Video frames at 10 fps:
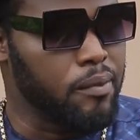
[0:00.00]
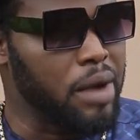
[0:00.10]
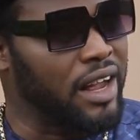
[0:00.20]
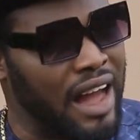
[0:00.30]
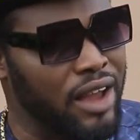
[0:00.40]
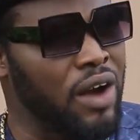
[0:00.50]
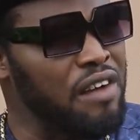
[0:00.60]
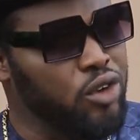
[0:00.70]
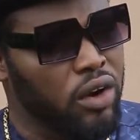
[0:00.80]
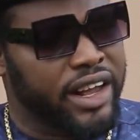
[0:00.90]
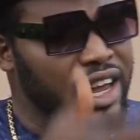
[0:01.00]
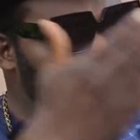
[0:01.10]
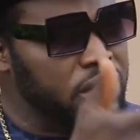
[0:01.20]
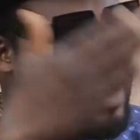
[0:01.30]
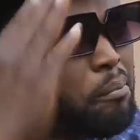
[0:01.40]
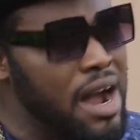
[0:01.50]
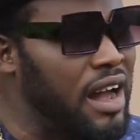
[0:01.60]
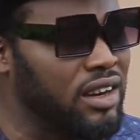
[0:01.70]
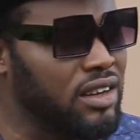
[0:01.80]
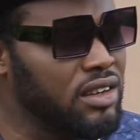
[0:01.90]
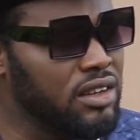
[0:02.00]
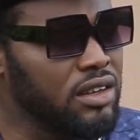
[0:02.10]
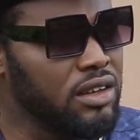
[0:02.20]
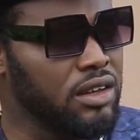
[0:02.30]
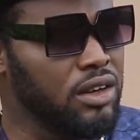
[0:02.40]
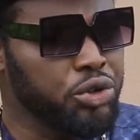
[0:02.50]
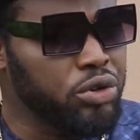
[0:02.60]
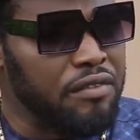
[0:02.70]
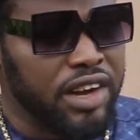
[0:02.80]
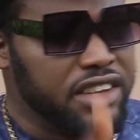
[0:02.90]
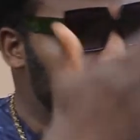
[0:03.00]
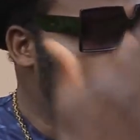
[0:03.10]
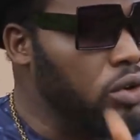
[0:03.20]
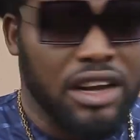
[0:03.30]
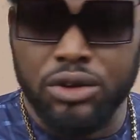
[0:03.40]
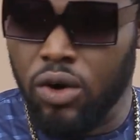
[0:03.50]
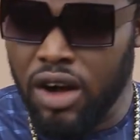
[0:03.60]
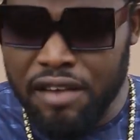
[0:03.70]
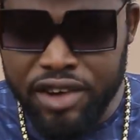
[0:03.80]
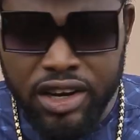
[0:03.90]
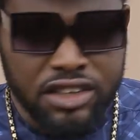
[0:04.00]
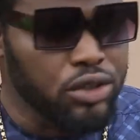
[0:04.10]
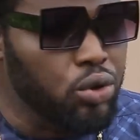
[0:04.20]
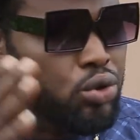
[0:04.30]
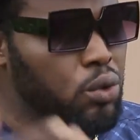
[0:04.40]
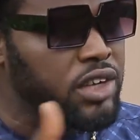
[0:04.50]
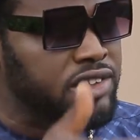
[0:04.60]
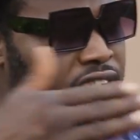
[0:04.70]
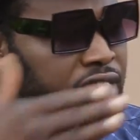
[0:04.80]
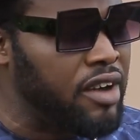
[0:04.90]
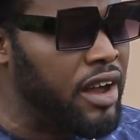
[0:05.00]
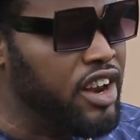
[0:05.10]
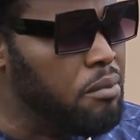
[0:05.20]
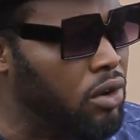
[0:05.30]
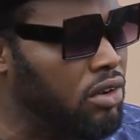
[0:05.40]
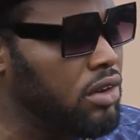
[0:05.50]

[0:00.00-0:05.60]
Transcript: My guy, you have no case with that man. You should have let him know that you don't have anything to do with Shiva anymore.